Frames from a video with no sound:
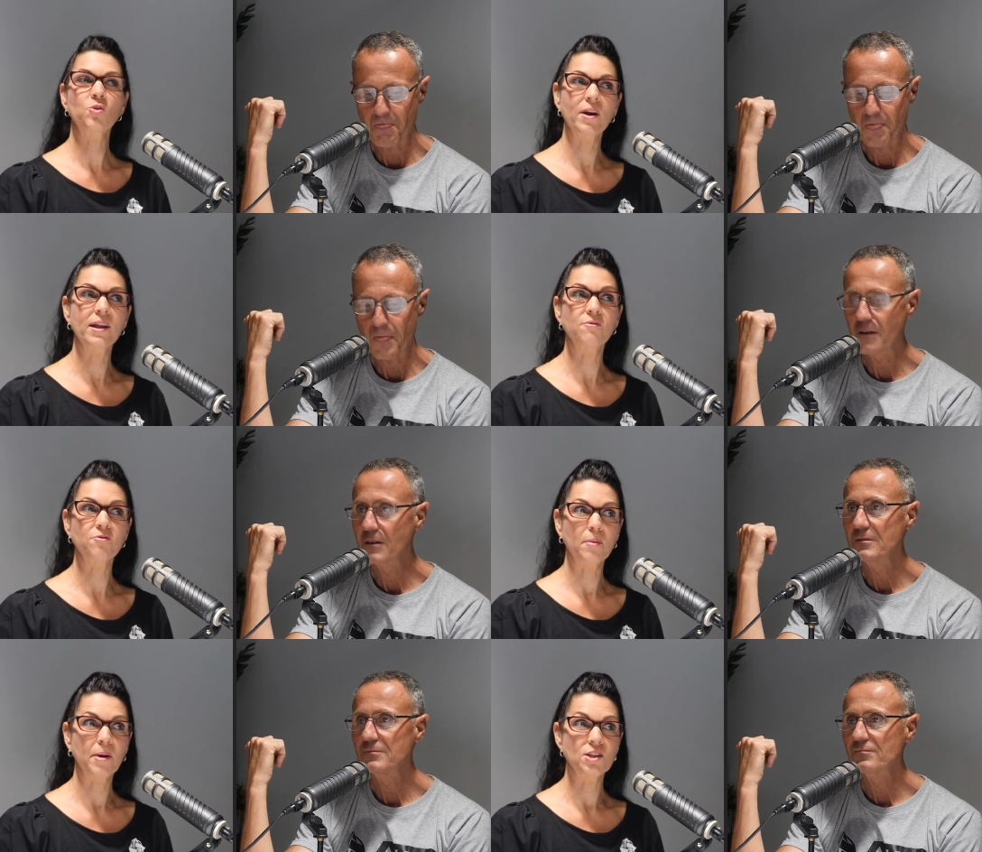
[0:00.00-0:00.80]
Speaker 1: grade
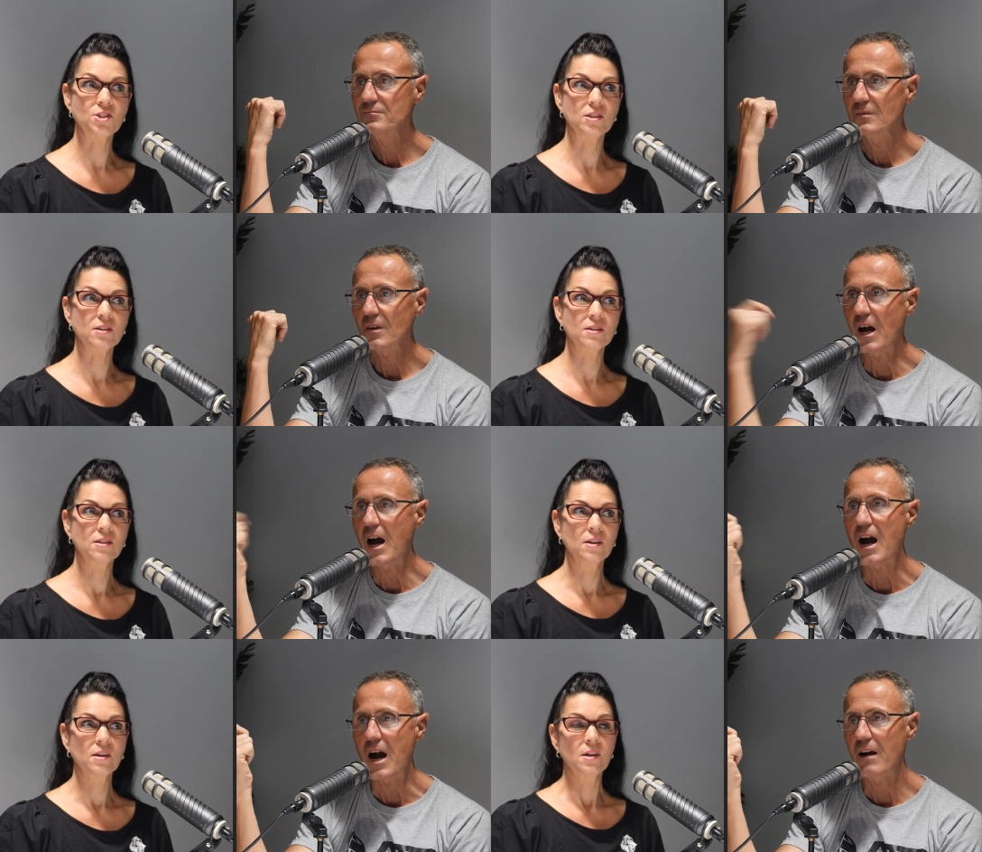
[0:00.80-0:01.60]
inflammation.
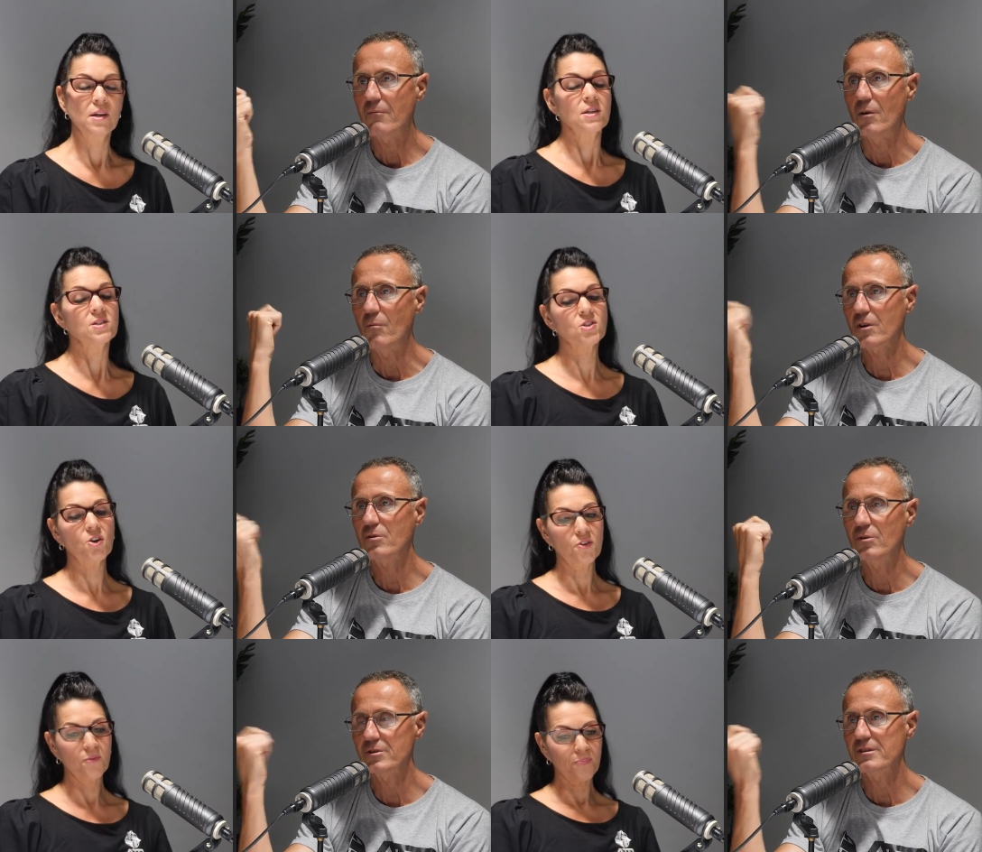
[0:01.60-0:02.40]
Ah, well, what
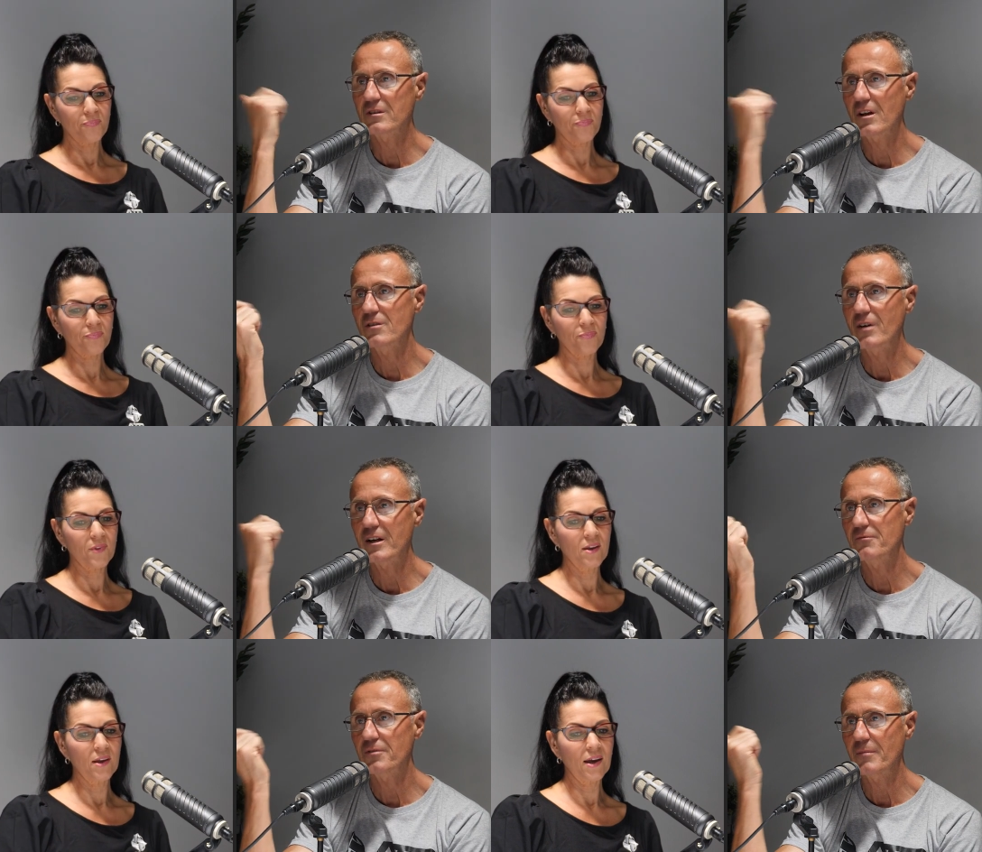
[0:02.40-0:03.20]
so, causes
Speaker 2: low
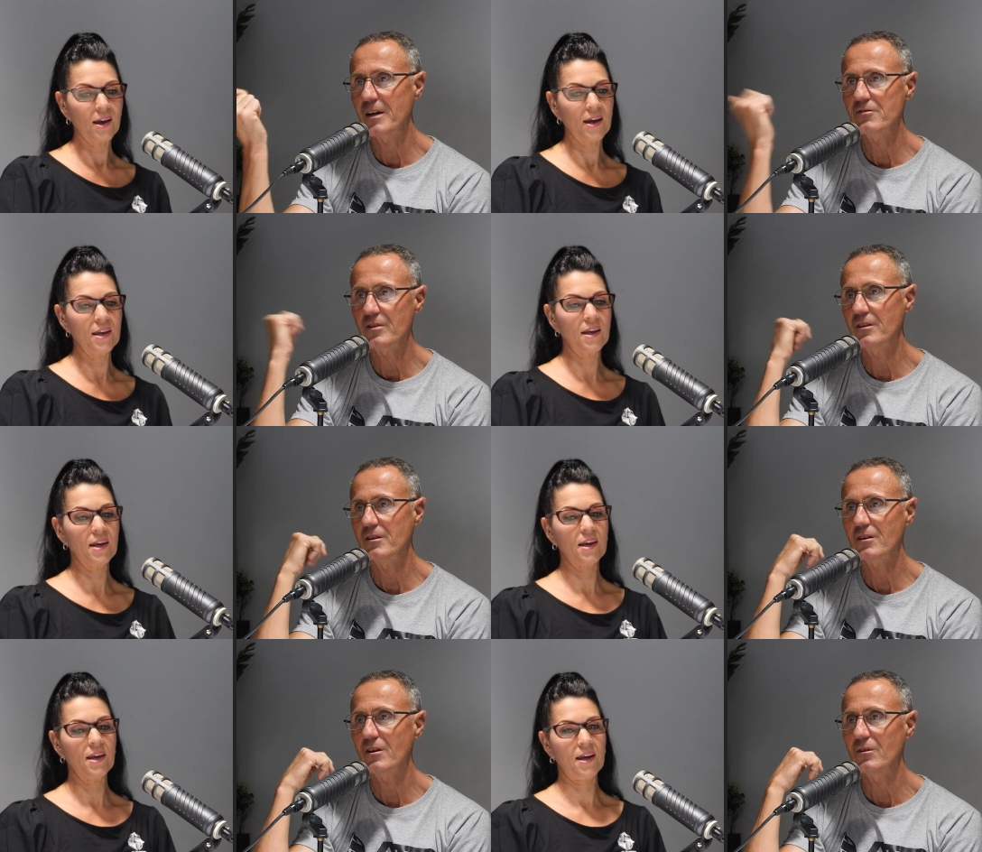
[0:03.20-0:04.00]
grade inflammation
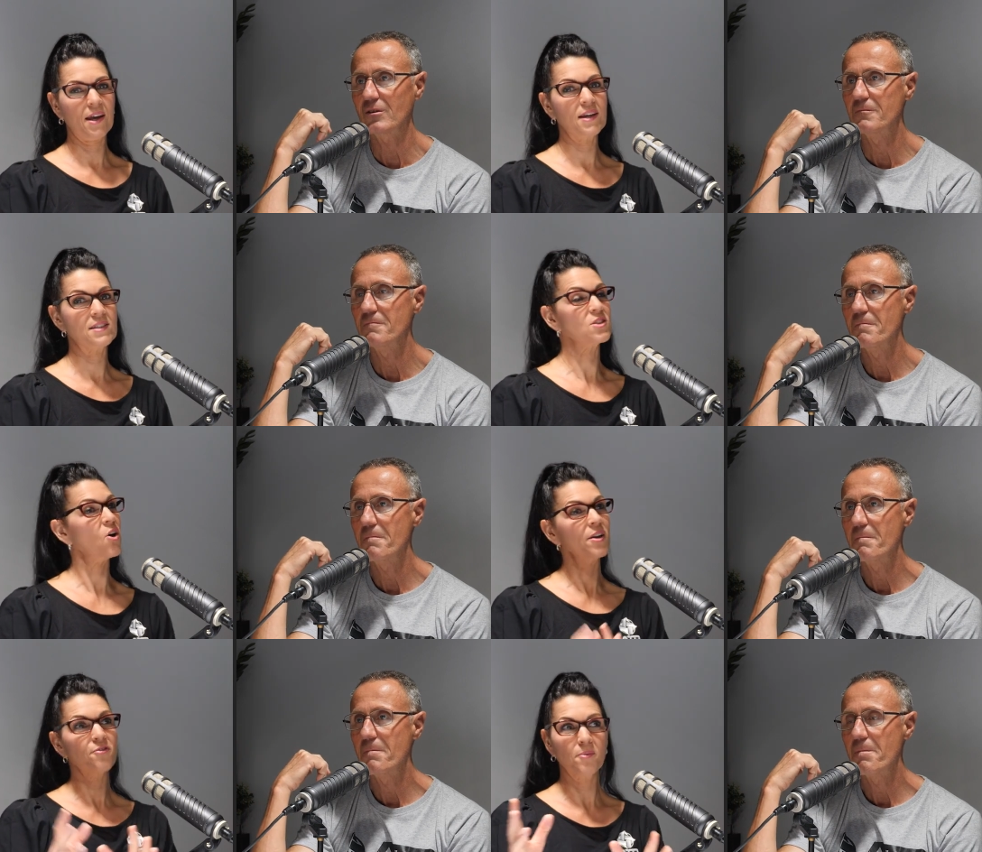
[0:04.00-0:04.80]
in the colon?
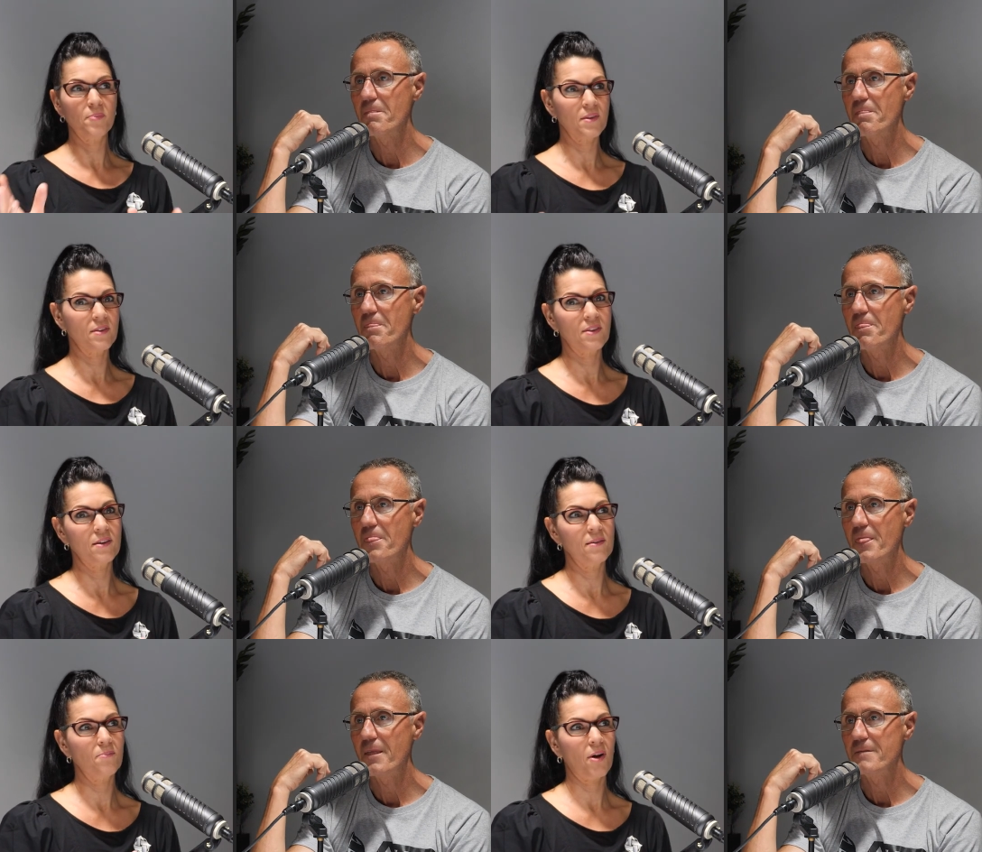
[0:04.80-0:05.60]
Speaker 1: Aside from the,
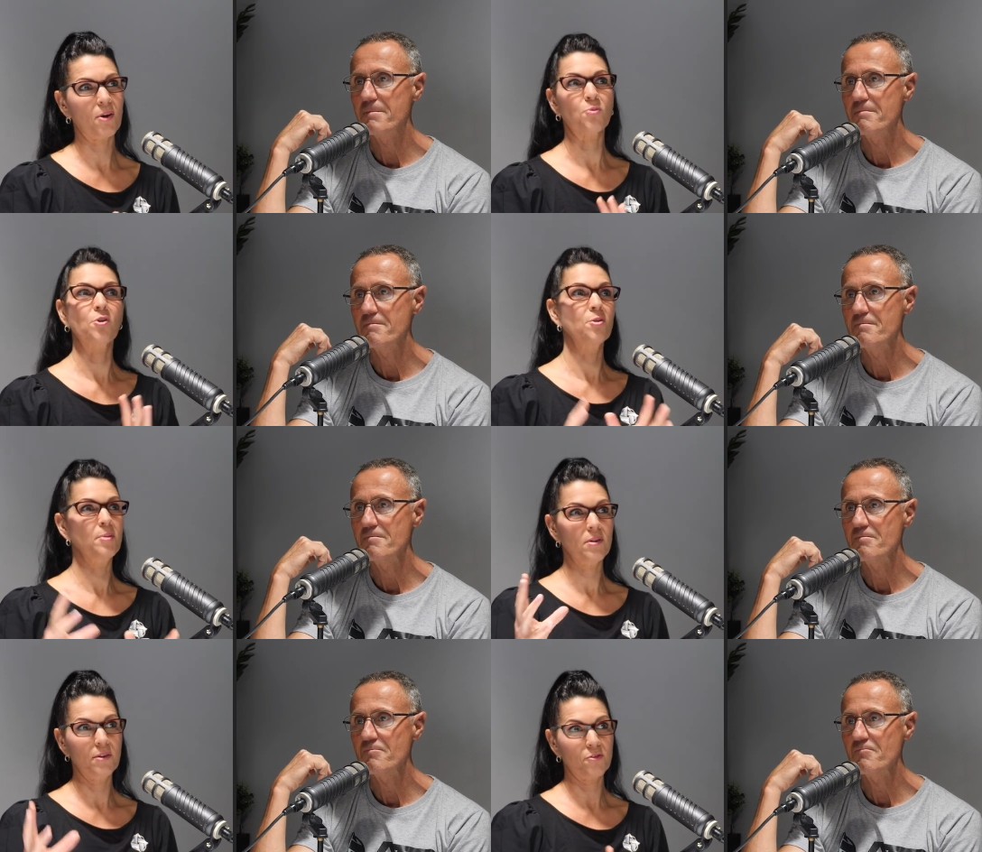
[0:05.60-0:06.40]
the
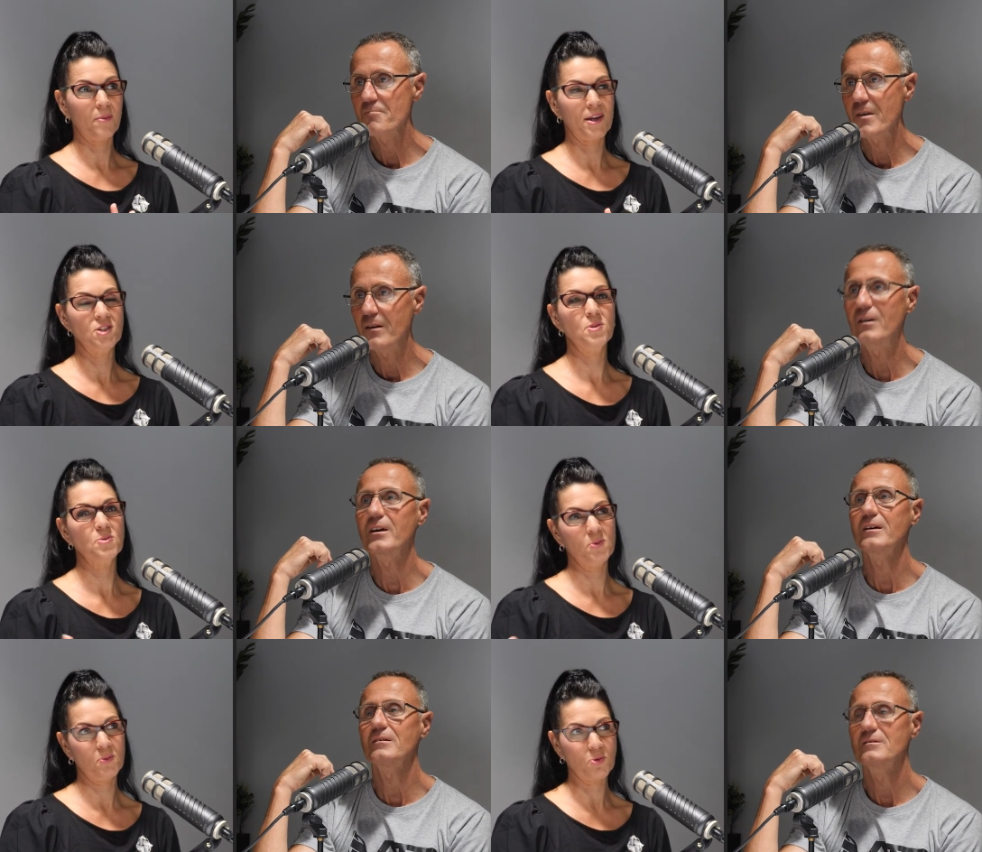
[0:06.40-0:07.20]
microbial inflammation,
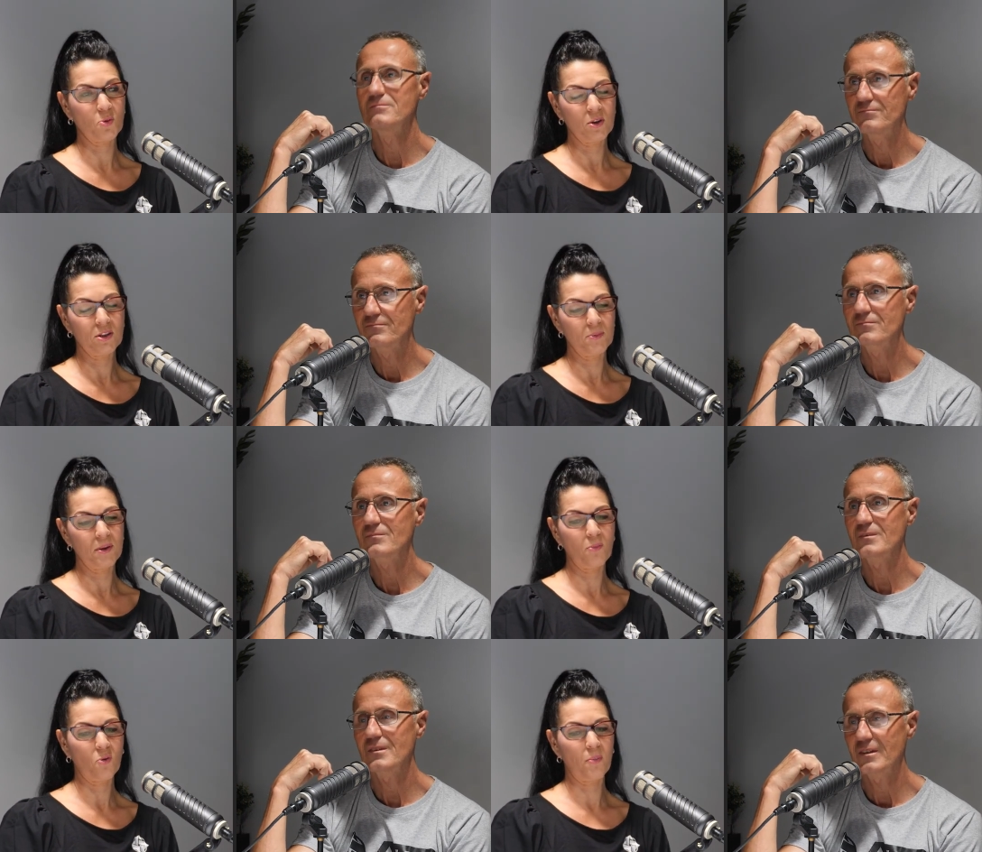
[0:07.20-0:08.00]
which oh, yeah. we will talk a
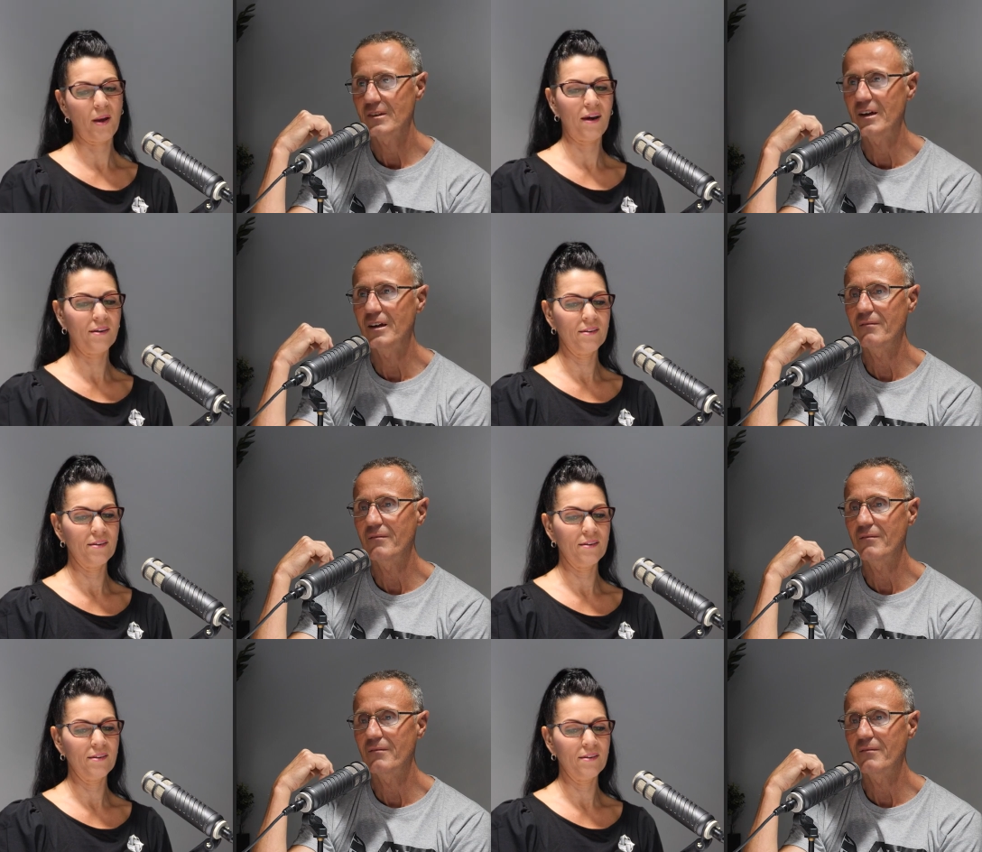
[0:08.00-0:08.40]
little bit more about,